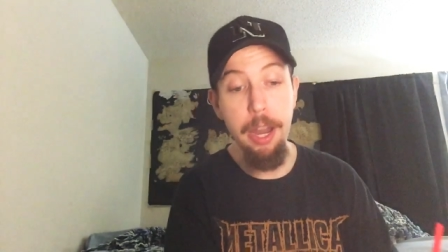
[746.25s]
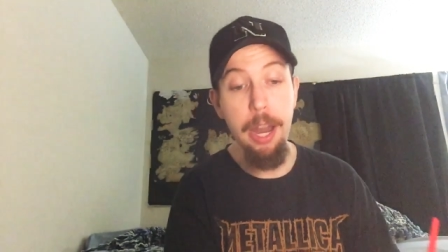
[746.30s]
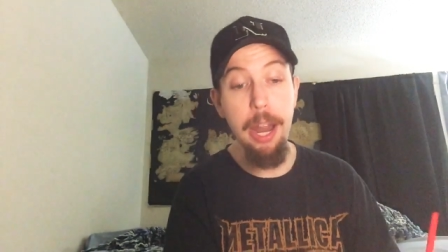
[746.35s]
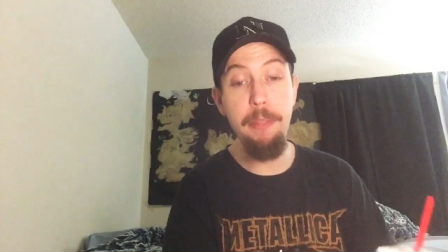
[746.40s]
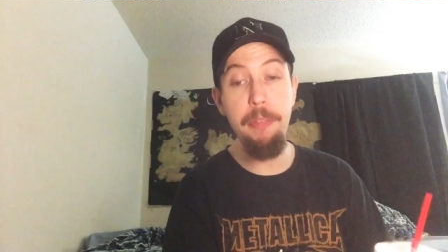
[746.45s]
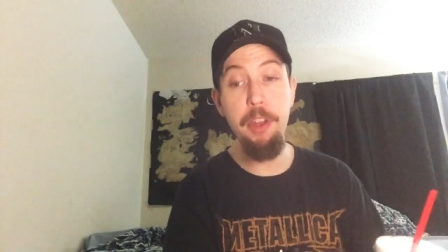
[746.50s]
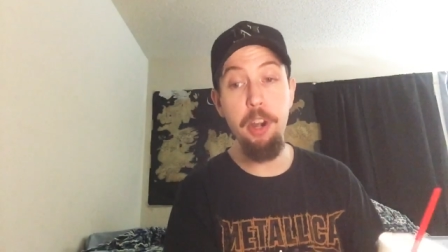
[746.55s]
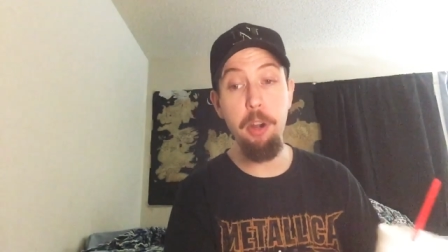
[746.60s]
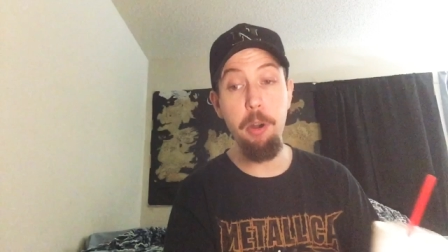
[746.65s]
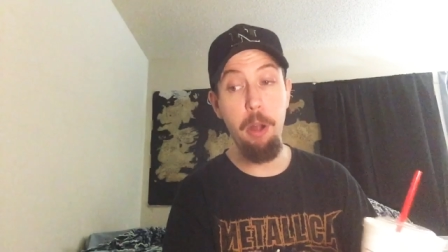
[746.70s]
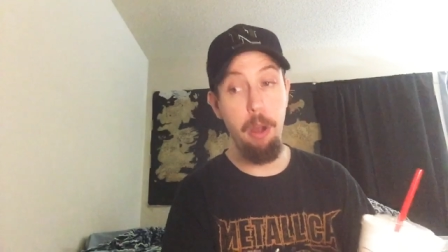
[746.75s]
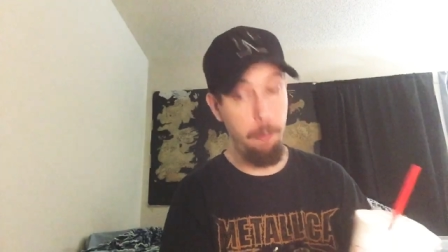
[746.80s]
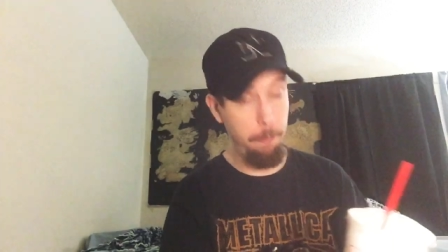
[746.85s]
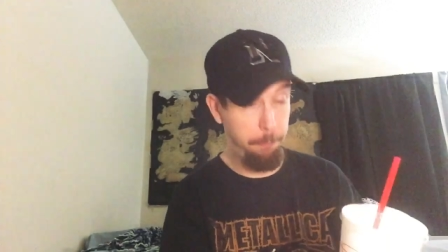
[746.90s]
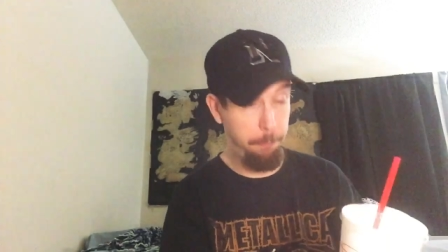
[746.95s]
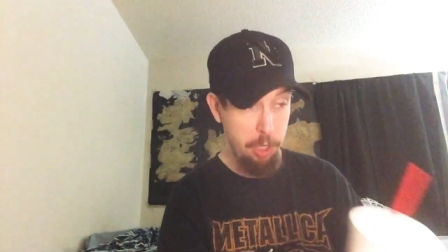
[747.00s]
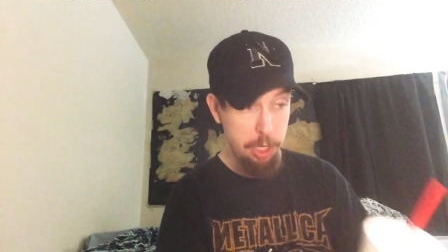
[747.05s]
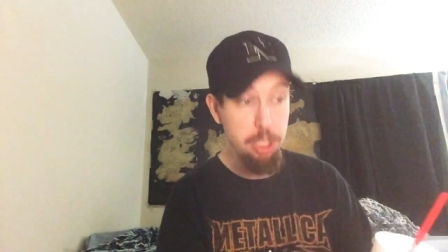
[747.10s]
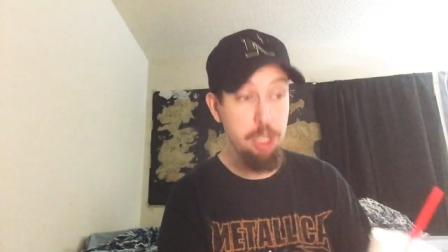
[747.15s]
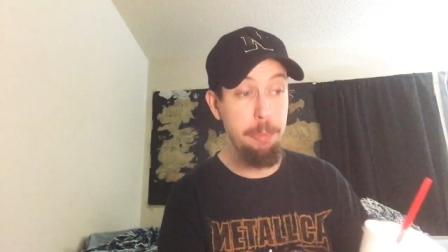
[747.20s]
and they're
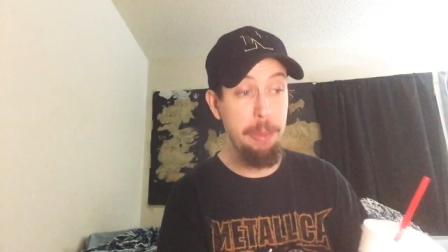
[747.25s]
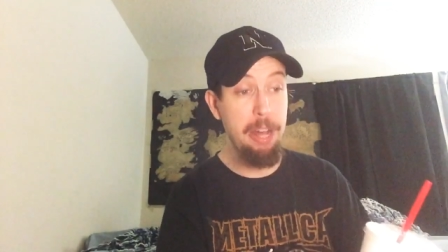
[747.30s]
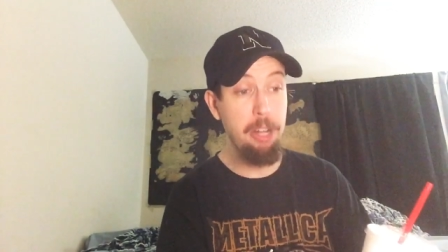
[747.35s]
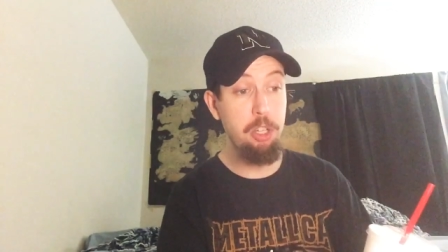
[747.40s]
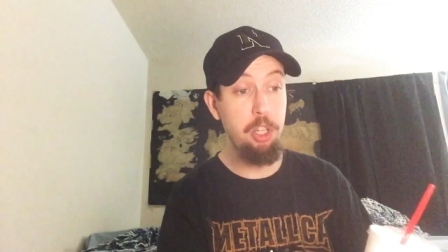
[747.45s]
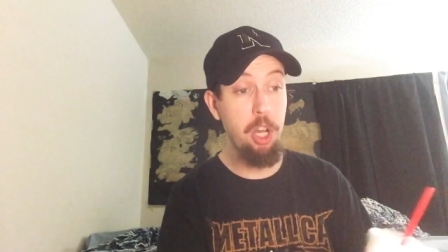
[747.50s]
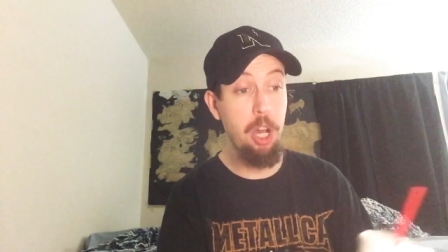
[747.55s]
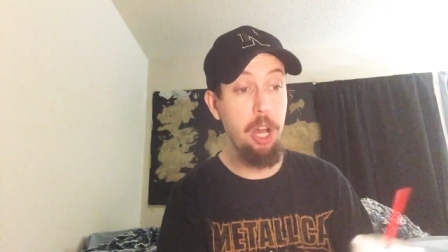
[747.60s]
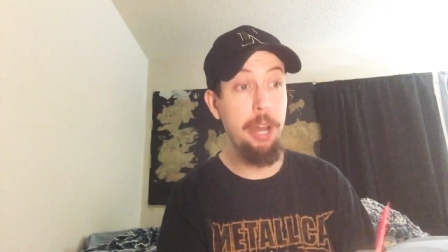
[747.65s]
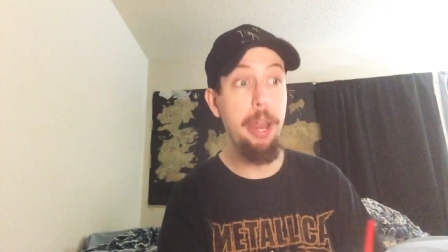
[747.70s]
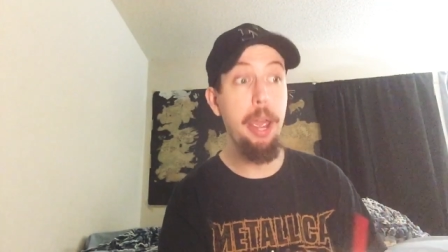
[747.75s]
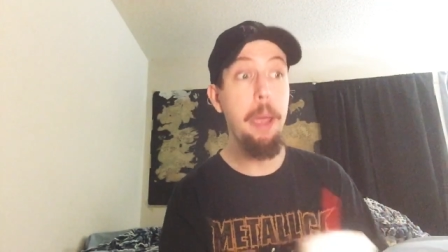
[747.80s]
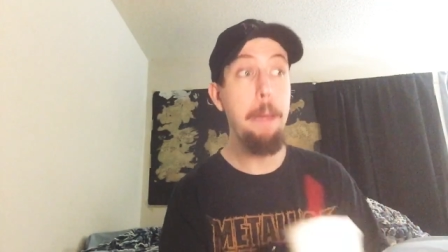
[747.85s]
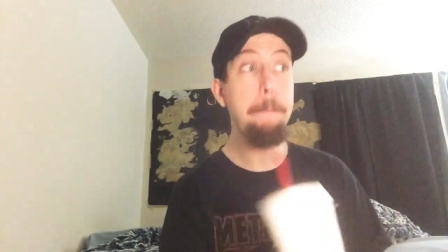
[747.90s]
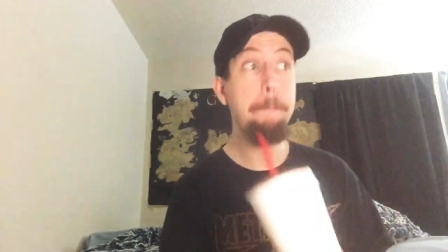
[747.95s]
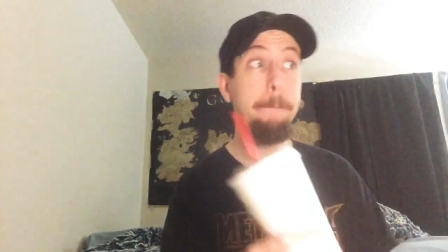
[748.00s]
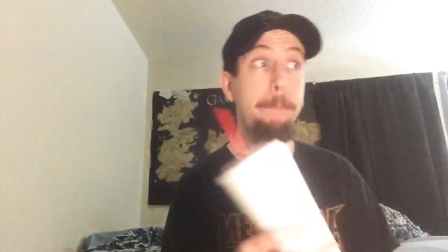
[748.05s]
just about done